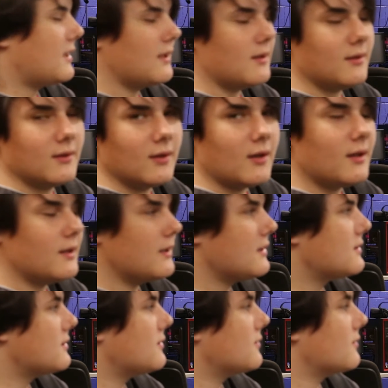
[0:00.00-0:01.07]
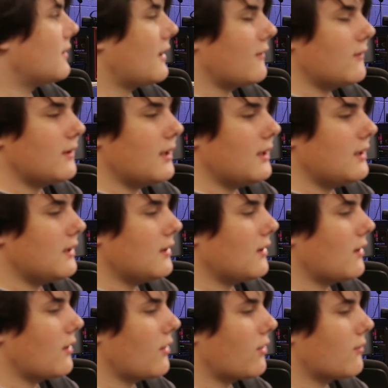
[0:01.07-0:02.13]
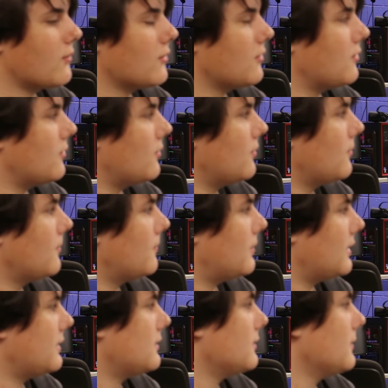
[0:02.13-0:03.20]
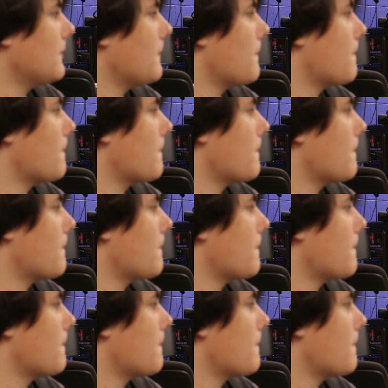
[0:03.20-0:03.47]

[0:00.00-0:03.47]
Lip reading: it a lot easier navigating through Blender.